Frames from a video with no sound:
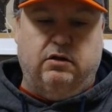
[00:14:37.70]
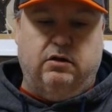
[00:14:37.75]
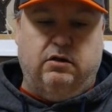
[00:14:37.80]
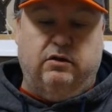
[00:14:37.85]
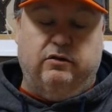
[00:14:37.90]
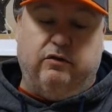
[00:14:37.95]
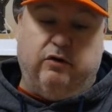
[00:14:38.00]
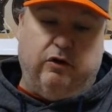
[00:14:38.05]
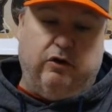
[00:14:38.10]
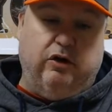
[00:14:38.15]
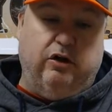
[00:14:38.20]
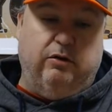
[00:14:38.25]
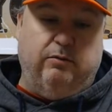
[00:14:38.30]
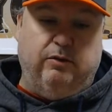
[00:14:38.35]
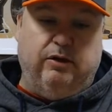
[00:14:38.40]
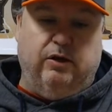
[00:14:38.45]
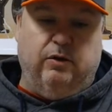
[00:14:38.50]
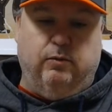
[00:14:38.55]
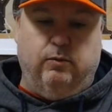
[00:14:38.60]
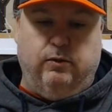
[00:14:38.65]
So it could
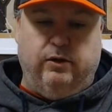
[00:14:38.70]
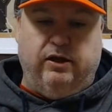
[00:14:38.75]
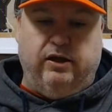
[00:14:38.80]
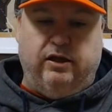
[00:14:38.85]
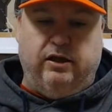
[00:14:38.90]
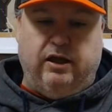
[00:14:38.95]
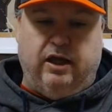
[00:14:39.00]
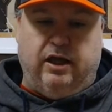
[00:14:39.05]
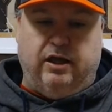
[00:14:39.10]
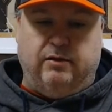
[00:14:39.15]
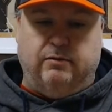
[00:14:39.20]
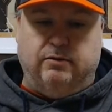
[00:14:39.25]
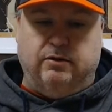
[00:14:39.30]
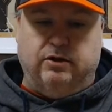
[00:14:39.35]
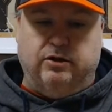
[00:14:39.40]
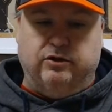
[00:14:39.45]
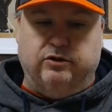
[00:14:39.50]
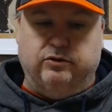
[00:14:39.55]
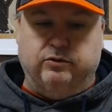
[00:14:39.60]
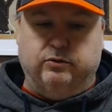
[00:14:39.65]
be a Wii game
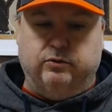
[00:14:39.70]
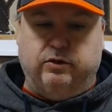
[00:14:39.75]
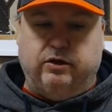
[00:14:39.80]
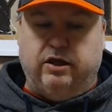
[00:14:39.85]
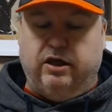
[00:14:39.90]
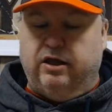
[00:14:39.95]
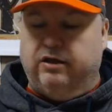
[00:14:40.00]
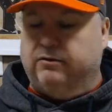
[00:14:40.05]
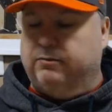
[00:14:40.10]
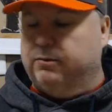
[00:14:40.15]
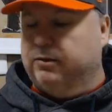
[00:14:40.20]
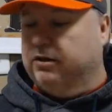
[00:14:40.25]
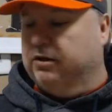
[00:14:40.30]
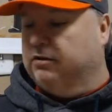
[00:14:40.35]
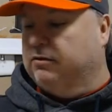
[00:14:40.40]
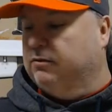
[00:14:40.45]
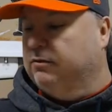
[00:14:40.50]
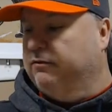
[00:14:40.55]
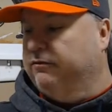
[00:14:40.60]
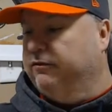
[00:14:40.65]
in a jewel case. But
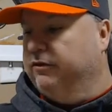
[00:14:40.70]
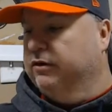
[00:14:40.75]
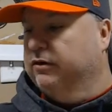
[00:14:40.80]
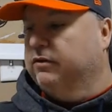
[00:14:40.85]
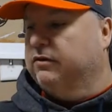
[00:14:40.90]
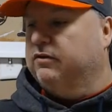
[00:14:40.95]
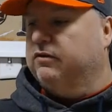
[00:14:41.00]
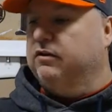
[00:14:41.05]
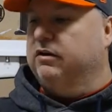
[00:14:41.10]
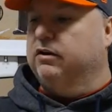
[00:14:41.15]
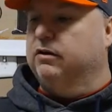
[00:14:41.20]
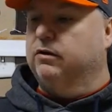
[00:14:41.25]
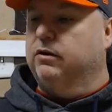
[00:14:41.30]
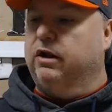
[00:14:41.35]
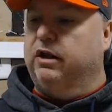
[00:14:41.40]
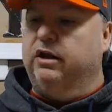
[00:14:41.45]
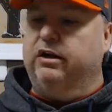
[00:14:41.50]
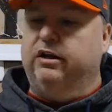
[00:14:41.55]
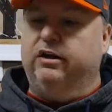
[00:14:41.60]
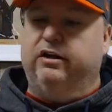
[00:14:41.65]
this one feels sealed
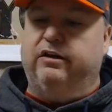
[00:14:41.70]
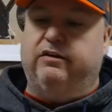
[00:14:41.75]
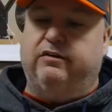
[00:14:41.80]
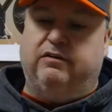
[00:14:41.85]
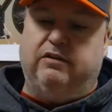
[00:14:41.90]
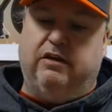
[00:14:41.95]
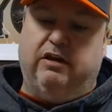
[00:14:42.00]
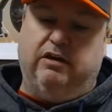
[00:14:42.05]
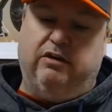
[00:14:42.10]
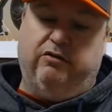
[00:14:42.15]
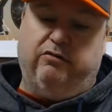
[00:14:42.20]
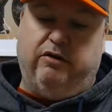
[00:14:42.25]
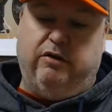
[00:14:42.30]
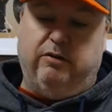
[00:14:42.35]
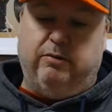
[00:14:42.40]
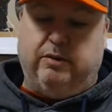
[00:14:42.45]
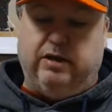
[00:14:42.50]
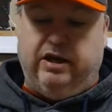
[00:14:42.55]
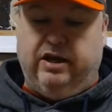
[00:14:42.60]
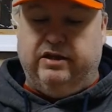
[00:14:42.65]
and it is Sega
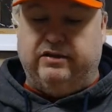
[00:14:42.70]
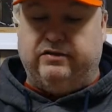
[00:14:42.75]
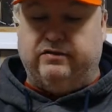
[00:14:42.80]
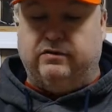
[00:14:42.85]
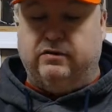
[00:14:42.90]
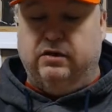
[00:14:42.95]
Dreamcast.